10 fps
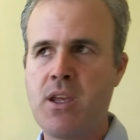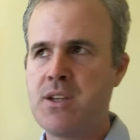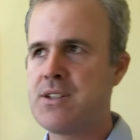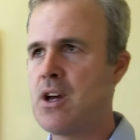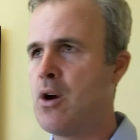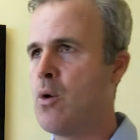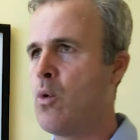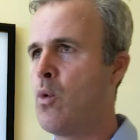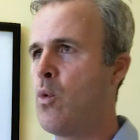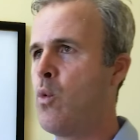
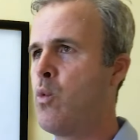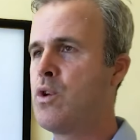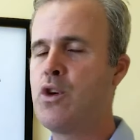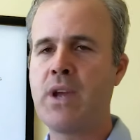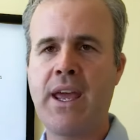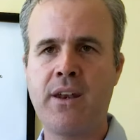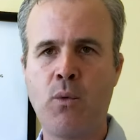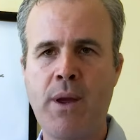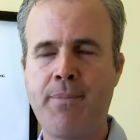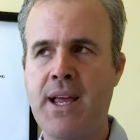So you get in a
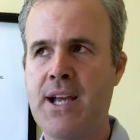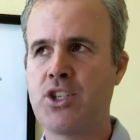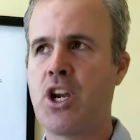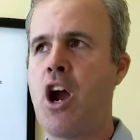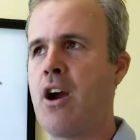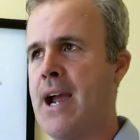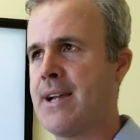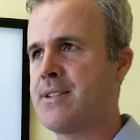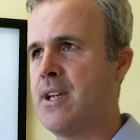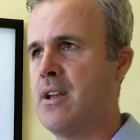whiplash car
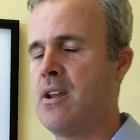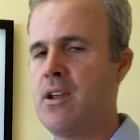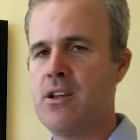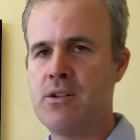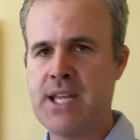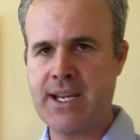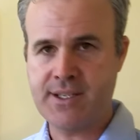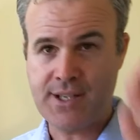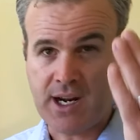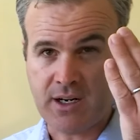accident, you take a
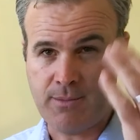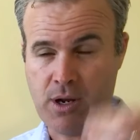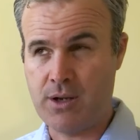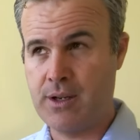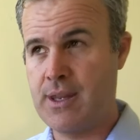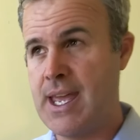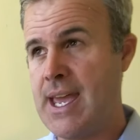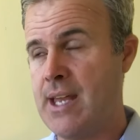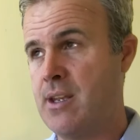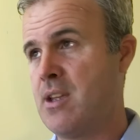soccer ball to the
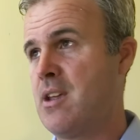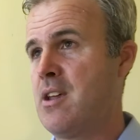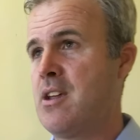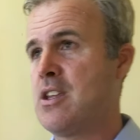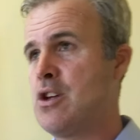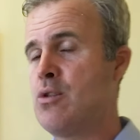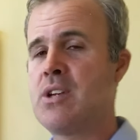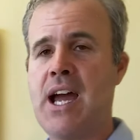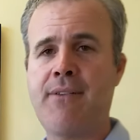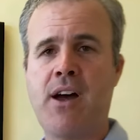head, you
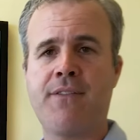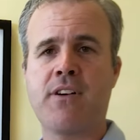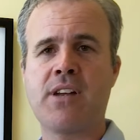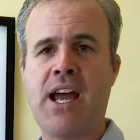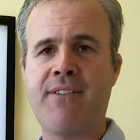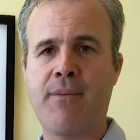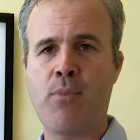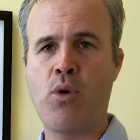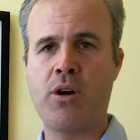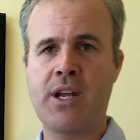dive off your diving
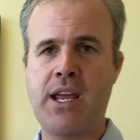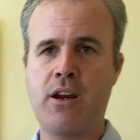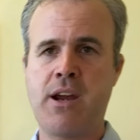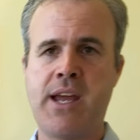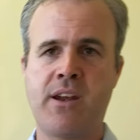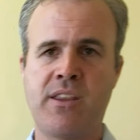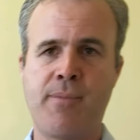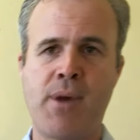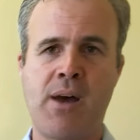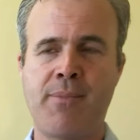board, hit your head on the
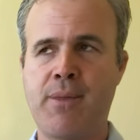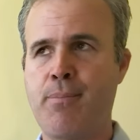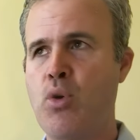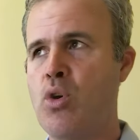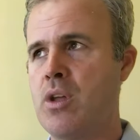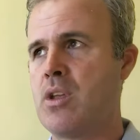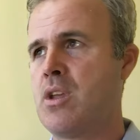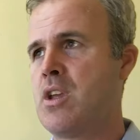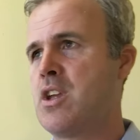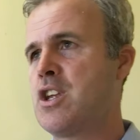bottom of the pool.
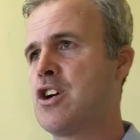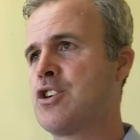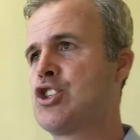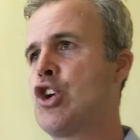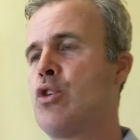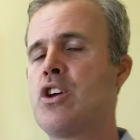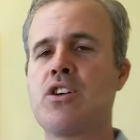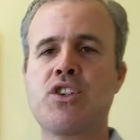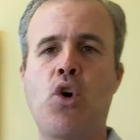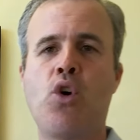You're 2
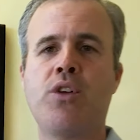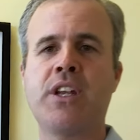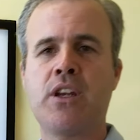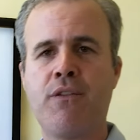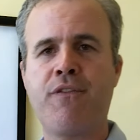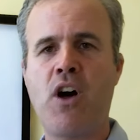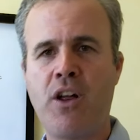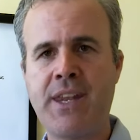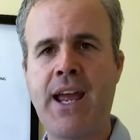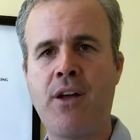years old and you
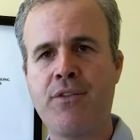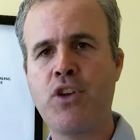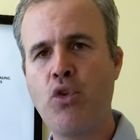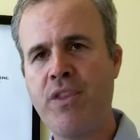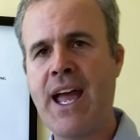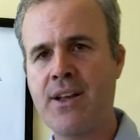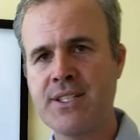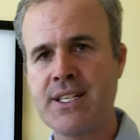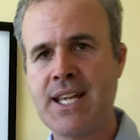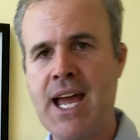fall down
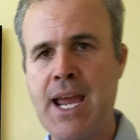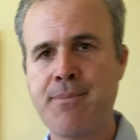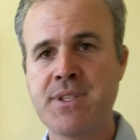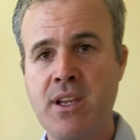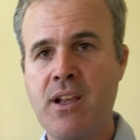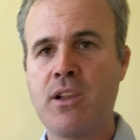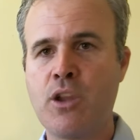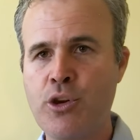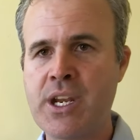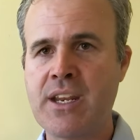2,000 times
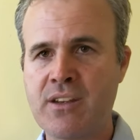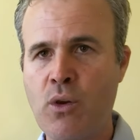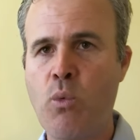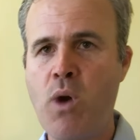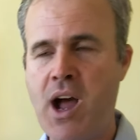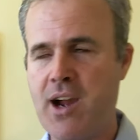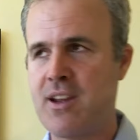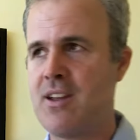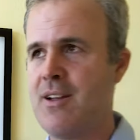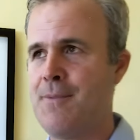learning to walk.